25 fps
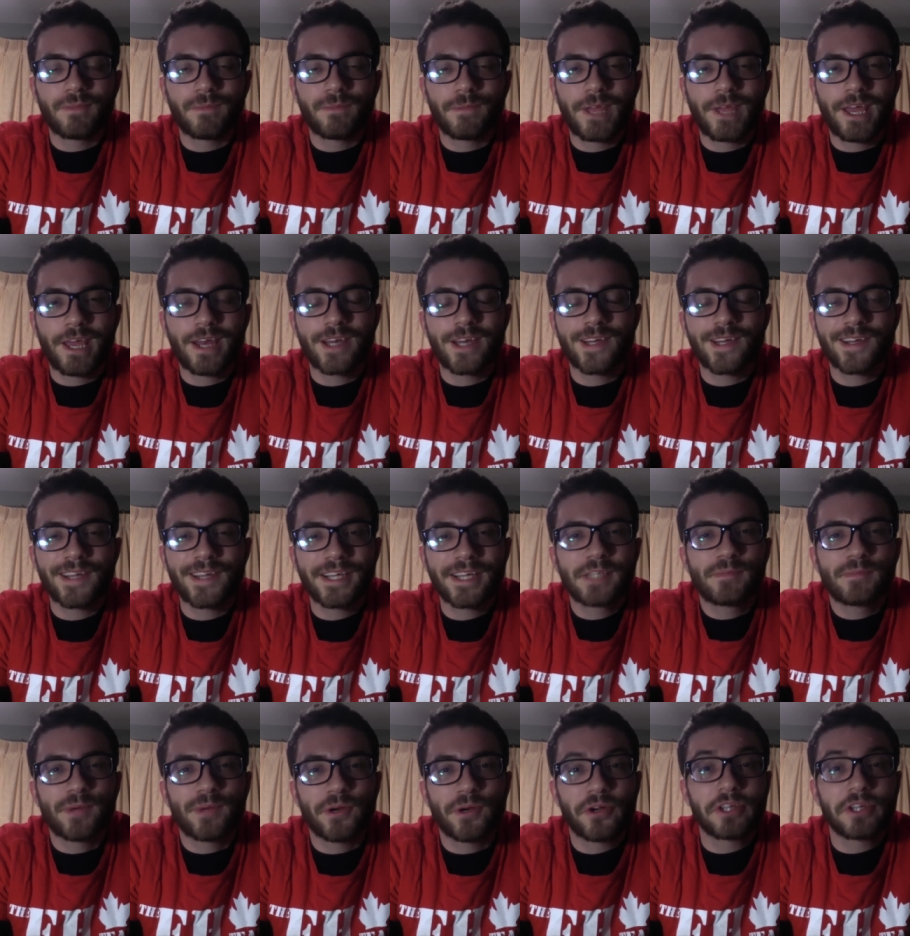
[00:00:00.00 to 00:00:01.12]
Canada
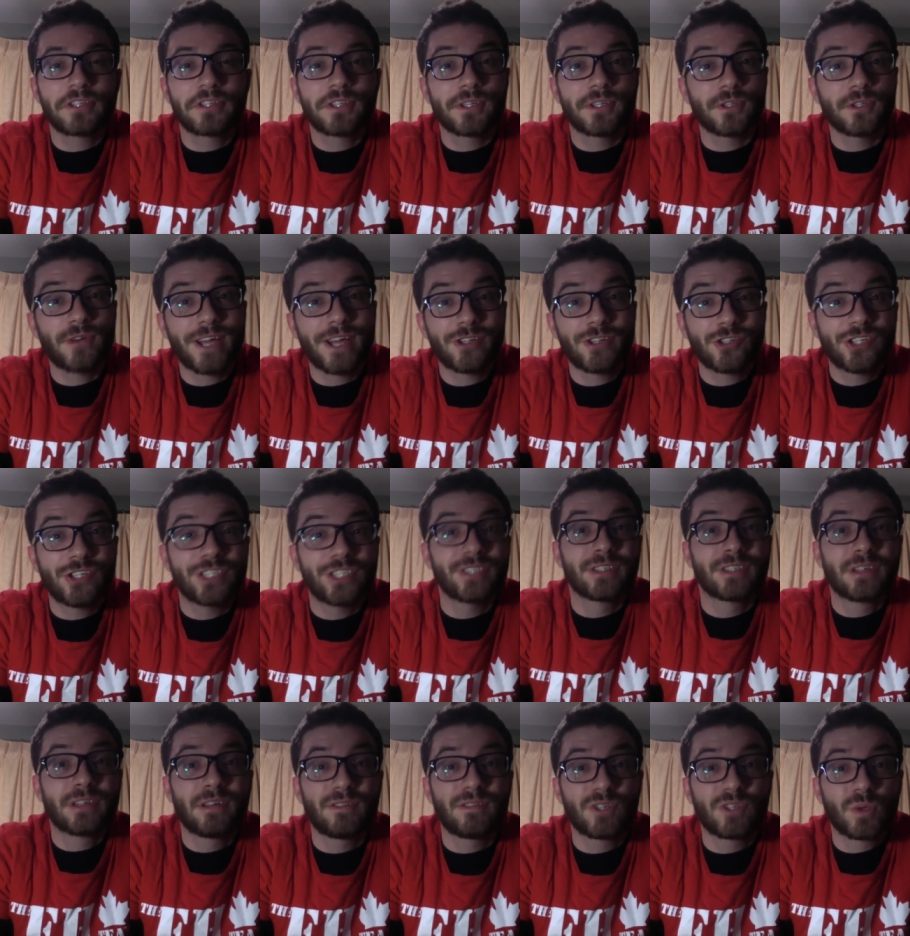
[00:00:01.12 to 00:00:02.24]
experienced a tragedy
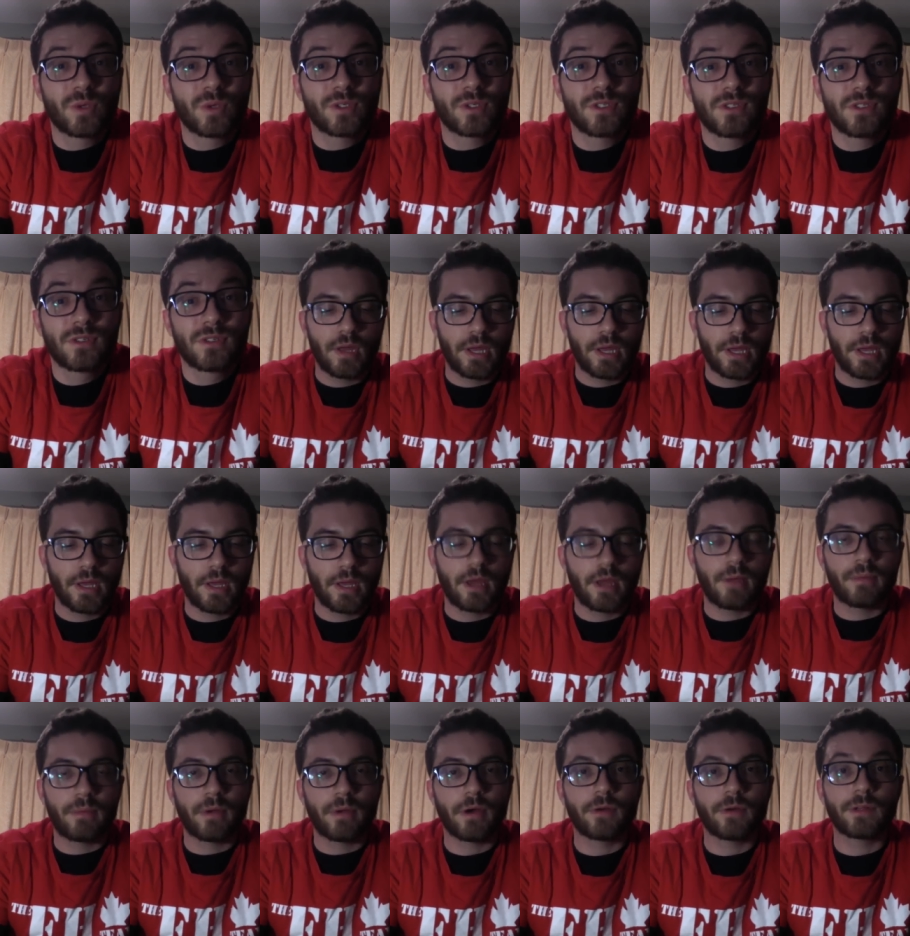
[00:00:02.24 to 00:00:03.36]
of sorts.
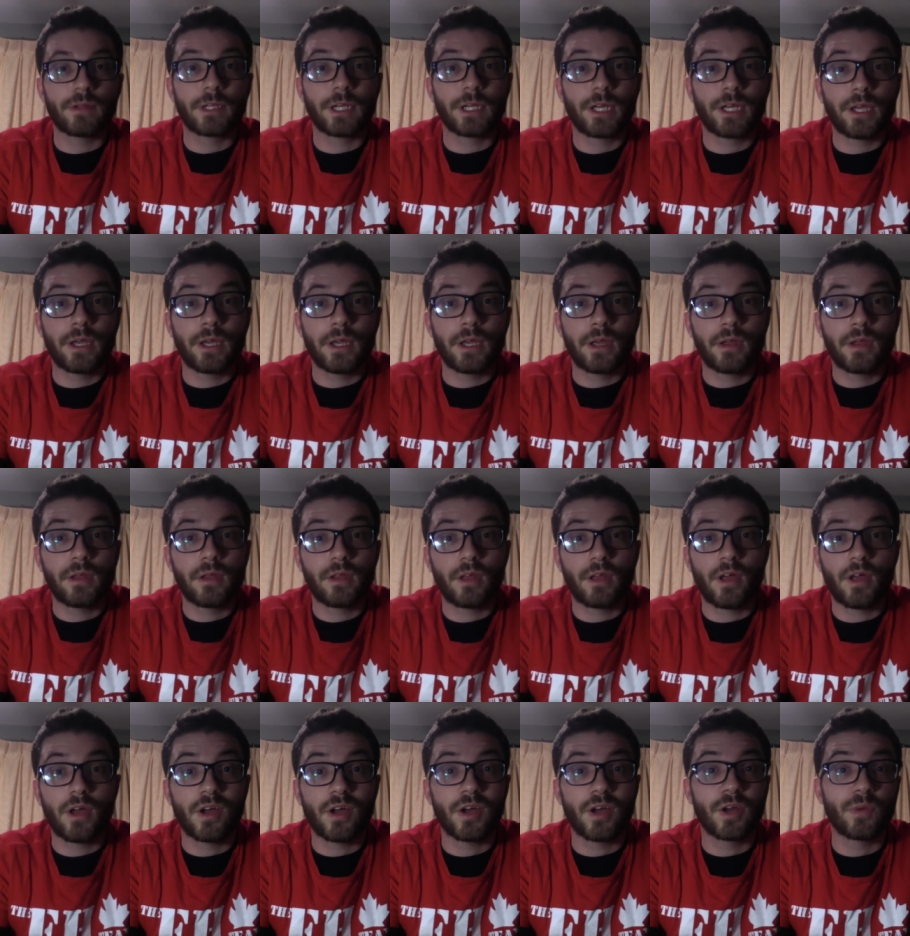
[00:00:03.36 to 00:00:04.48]
Apparently,
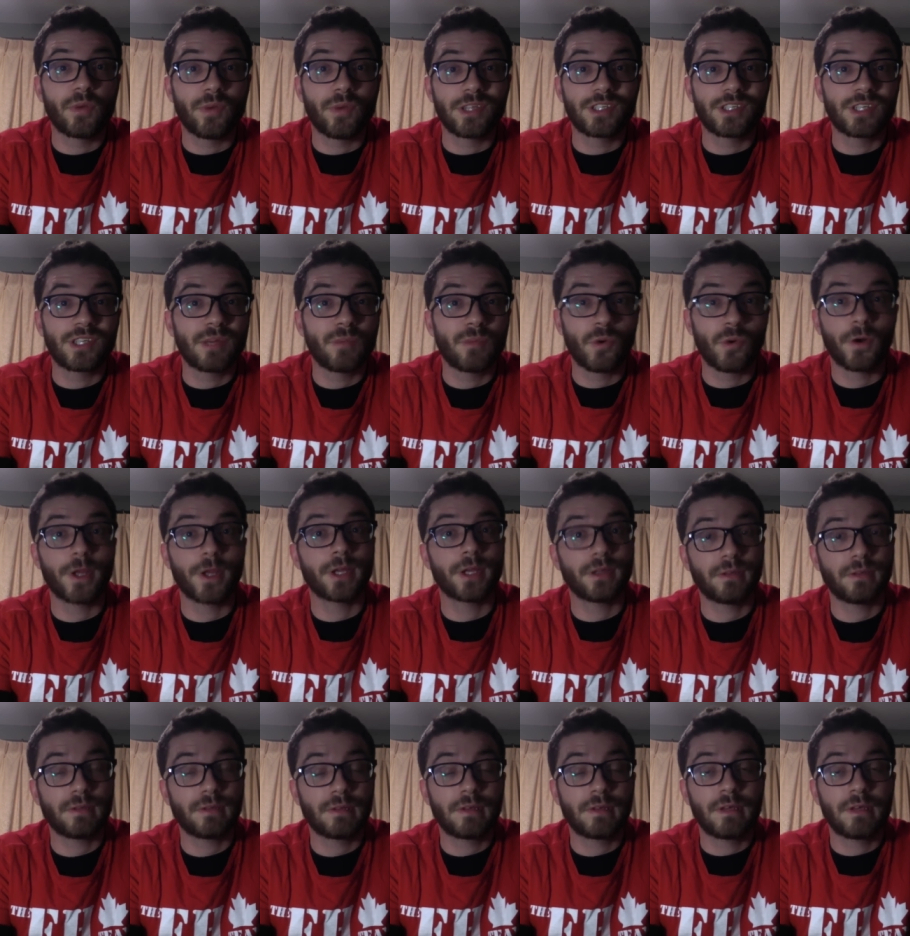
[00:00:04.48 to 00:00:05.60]
on a Wednesday morning,
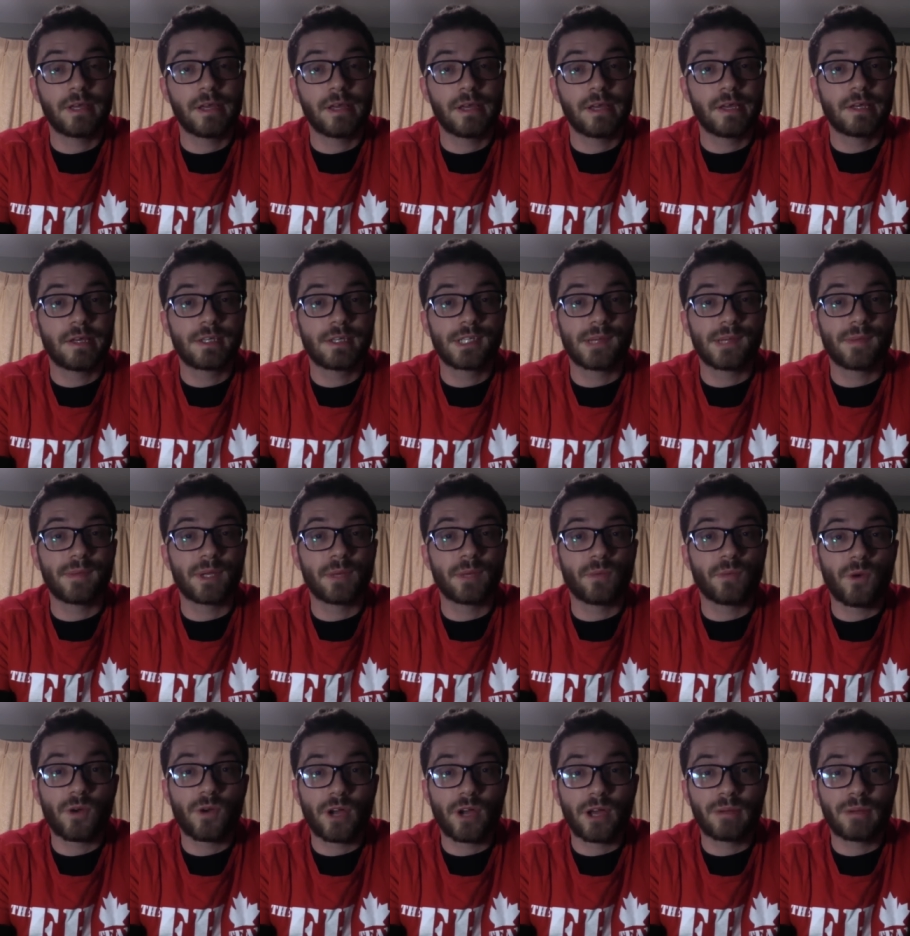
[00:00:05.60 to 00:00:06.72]
somebody
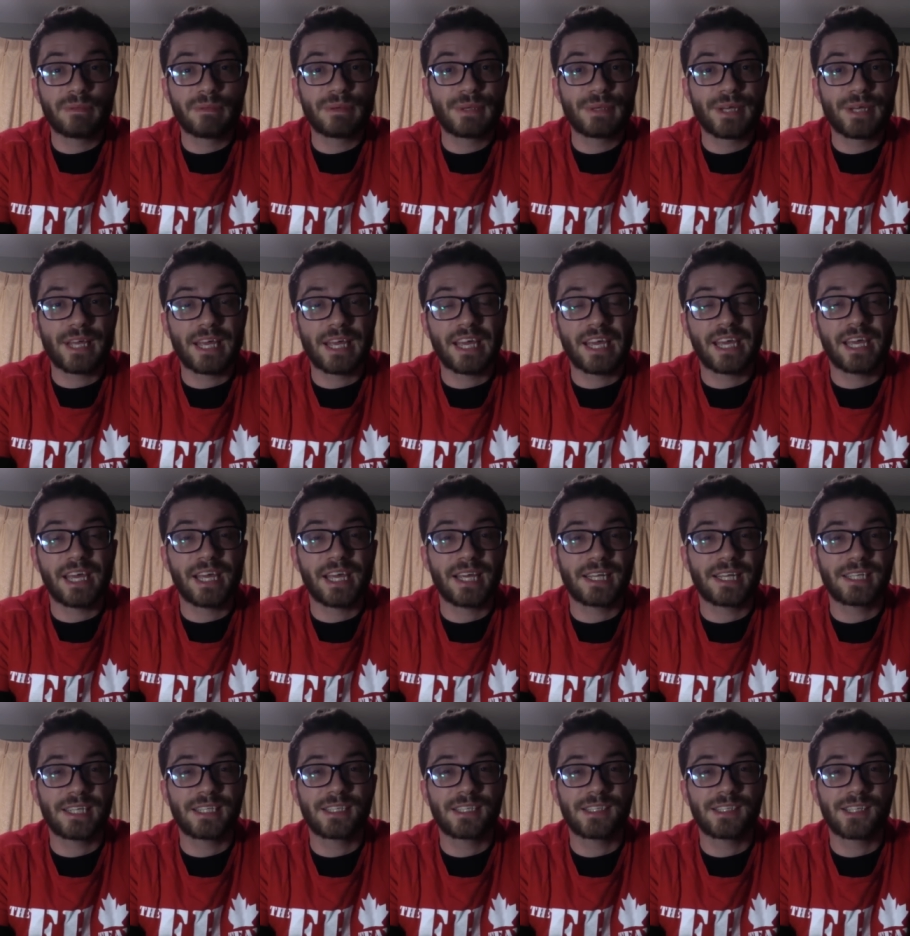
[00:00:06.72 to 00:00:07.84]
woke up
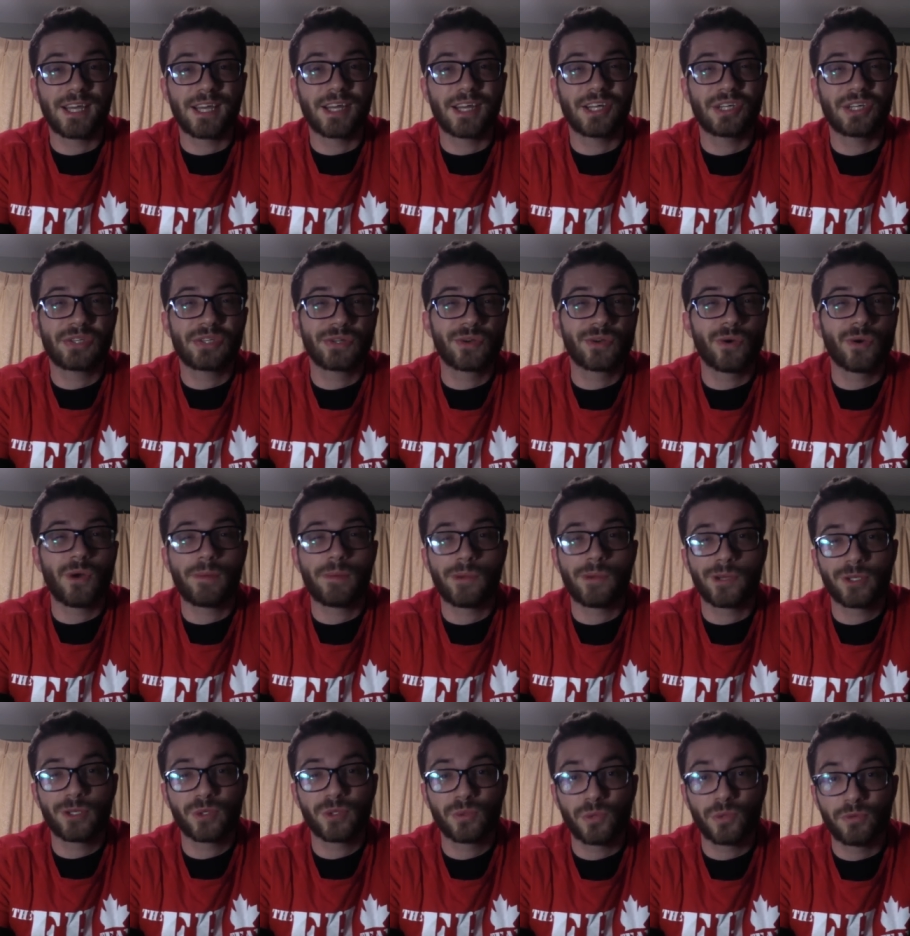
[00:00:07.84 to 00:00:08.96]
and decided to go up
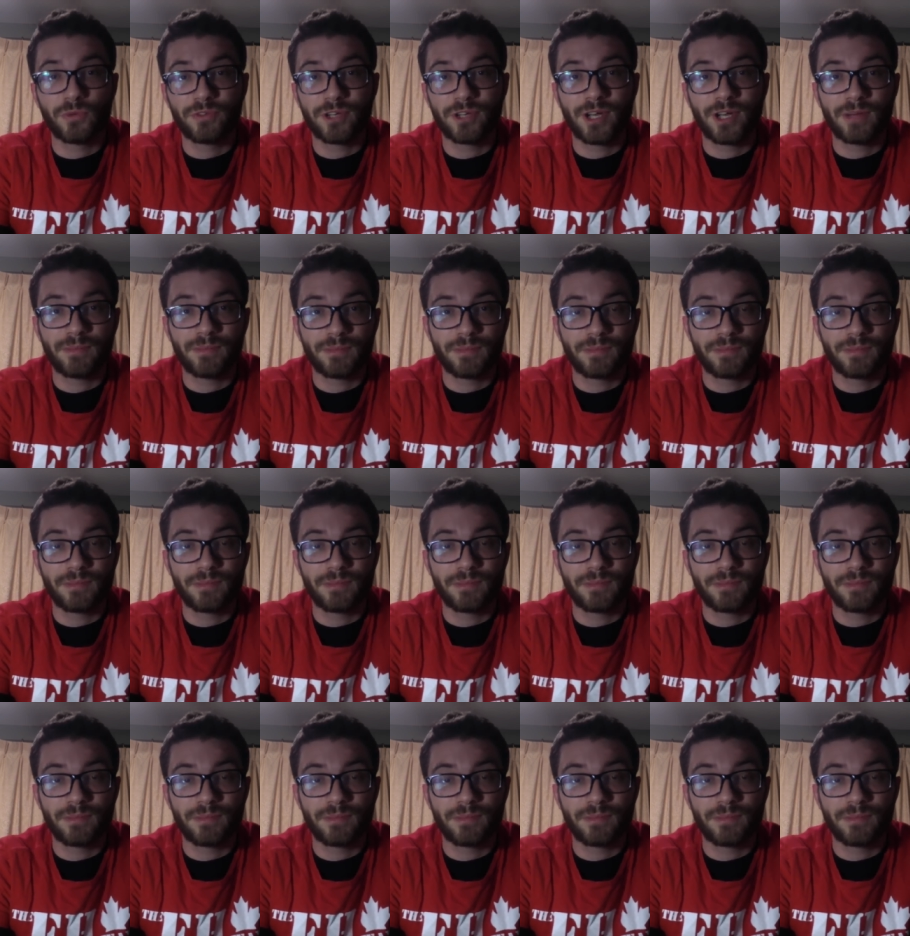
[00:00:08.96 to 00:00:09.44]
onto a rooftop